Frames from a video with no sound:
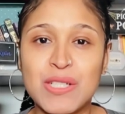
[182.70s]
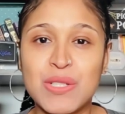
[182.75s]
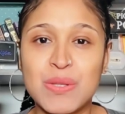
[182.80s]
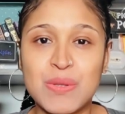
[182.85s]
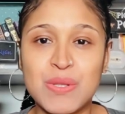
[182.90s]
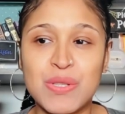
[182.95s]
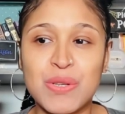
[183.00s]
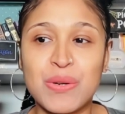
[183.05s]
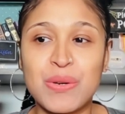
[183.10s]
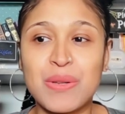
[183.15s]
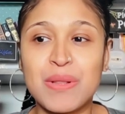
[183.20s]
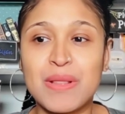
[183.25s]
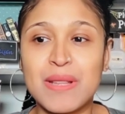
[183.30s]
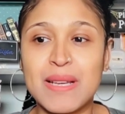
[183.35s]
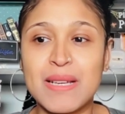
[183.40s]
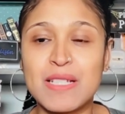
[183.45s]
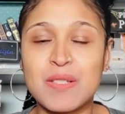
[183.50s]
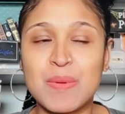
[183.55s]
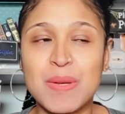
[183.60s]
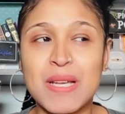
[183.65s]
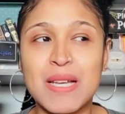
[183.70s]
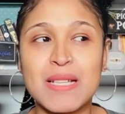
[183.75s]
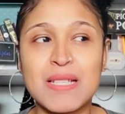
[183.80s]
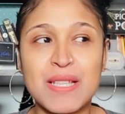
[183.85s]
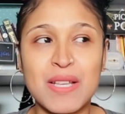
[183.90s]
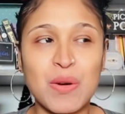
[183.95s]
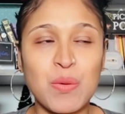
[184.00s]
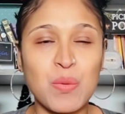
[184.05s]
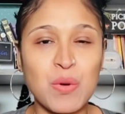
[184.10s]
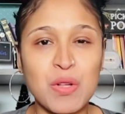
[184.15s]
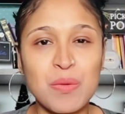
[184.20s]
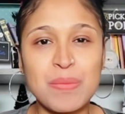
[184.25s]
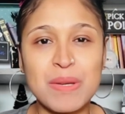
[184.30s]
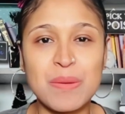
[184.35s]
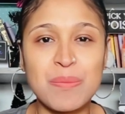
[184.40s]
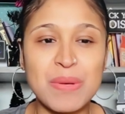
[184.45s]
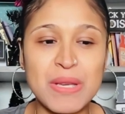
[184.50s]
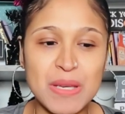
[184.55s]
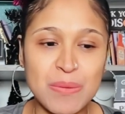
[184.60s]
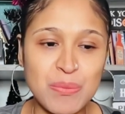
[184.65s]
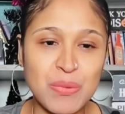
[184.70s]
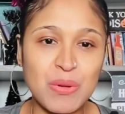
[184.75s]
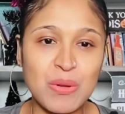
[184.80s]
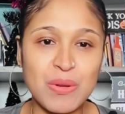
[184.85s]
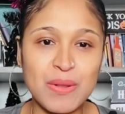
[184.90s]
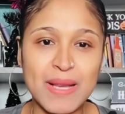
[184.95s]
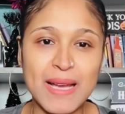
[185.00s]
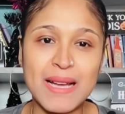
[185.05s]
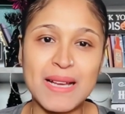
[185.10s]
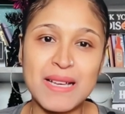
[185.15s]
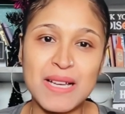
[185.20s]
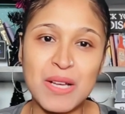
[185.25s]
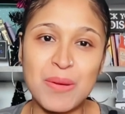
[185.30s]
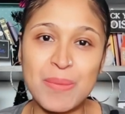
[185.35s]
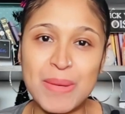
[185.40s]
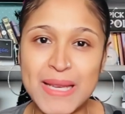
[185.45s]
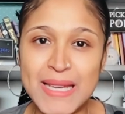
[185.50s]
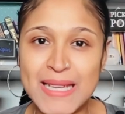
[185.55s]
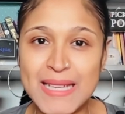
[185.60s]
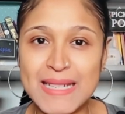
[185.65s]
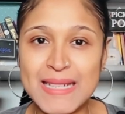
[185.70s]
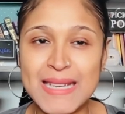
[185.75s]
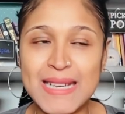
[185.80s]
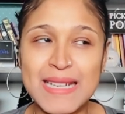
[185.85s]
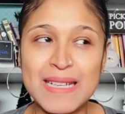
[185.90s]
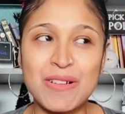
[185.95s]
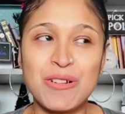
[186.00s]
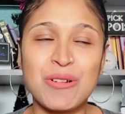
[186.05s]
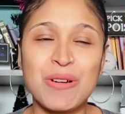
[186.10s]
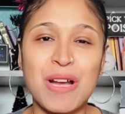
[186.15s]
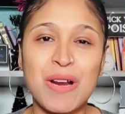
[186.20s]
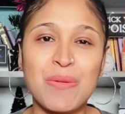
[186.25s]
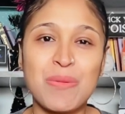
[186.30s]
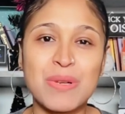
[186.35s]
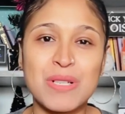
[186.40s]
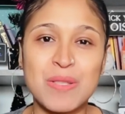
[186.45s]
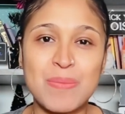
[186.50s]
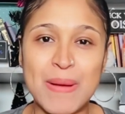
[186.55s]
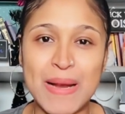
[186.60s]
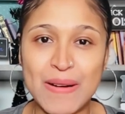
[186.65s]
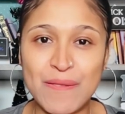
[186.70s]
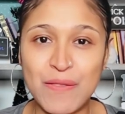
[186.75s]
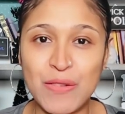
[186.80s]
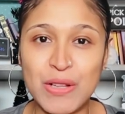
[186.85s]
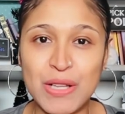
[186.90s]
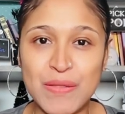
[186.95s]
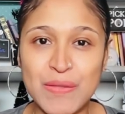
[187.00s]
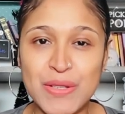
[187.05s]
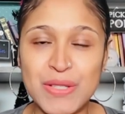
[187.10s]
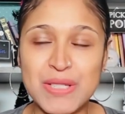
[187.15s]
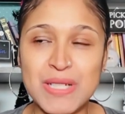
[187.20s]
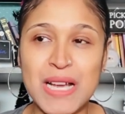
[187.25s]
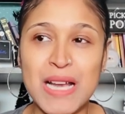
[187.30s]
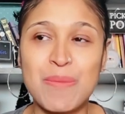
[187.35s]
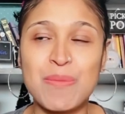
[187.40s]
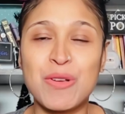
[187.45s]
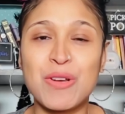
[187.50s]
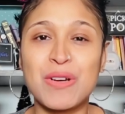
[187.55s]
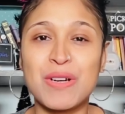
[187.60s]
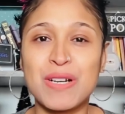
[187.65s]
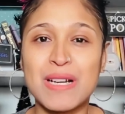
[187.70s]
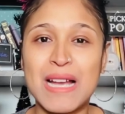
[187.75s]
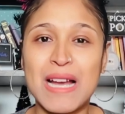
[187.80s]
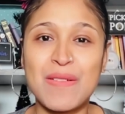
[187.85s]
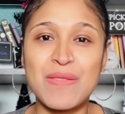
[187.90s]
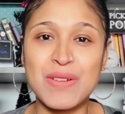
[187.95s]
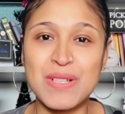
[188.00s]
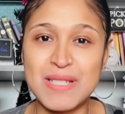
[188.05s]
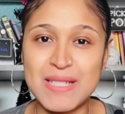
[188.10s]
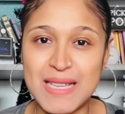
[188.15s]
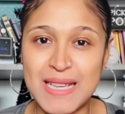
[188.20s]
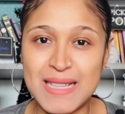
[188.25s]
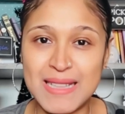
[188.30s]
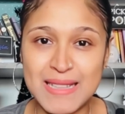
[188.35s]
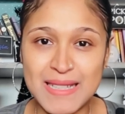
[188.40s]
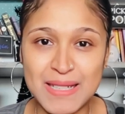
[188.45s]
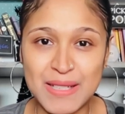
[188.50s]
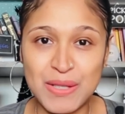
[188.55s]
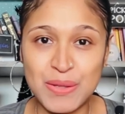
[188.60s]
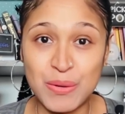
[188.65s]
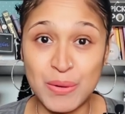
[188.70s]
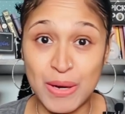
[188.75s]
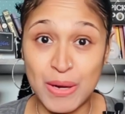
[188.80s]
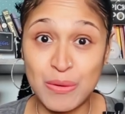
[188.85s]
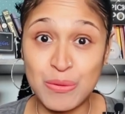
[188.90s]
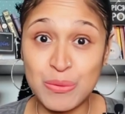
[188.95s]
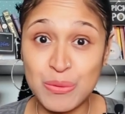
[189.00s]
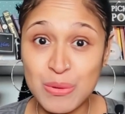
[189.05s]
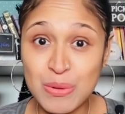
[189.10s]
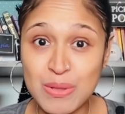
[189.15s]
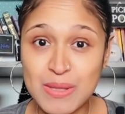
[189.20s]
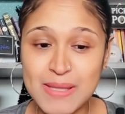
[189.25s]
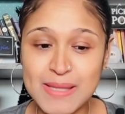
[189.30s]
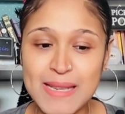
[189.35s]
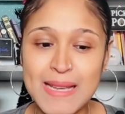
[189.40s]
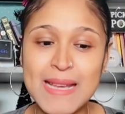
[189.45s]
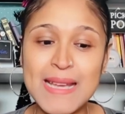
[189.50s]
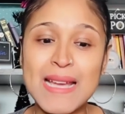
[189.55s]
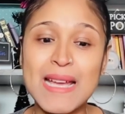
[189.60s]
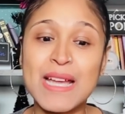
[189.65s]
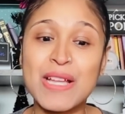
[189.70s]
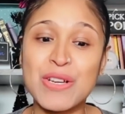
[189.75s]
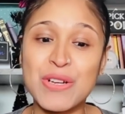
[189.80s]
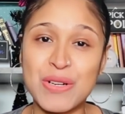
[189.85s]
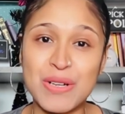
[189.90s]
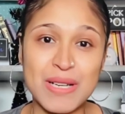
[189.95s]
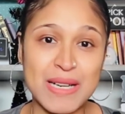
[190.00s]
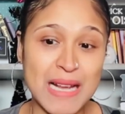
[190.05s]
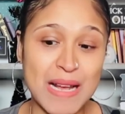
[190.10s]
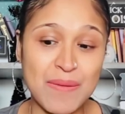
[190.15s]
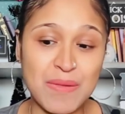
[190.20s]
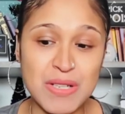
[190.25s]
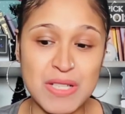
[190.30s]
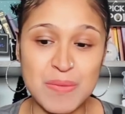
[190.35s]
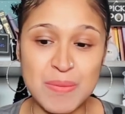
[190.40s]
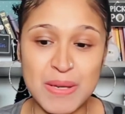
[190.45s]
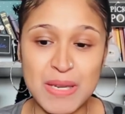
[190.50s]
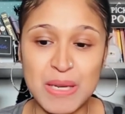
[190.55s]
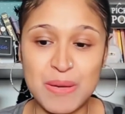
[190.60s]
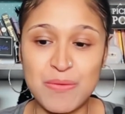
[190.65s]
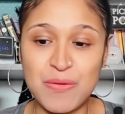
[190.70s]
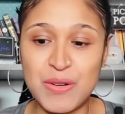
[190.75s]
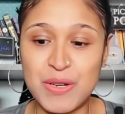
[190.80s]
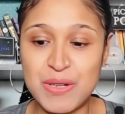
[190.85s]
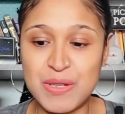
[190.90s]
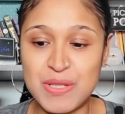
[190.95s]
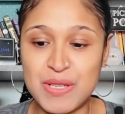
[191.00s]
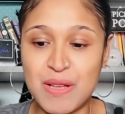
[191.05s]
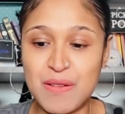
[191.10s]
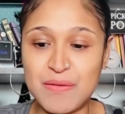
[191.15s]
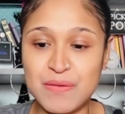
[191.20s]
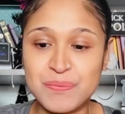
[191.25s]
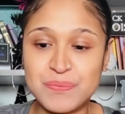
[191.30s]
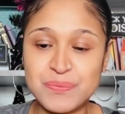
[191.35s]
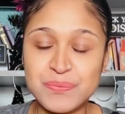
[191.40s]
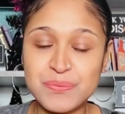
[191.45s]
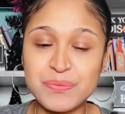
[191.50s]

do certain things, because there will be people that come in and are not respectful of your time. You're going to have to set the ground rules, and you're going to have to speak up for yourself.